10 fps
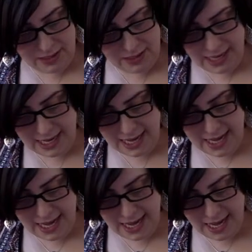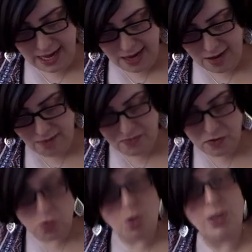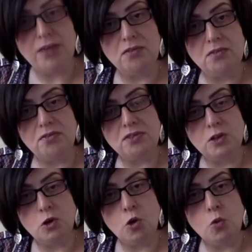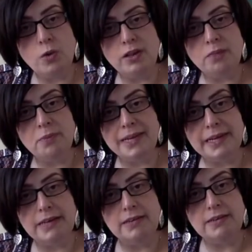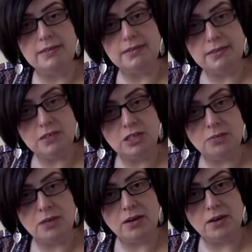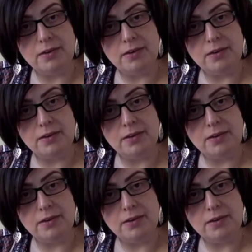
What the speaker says: Taking care of your health, your well-being, Gemini.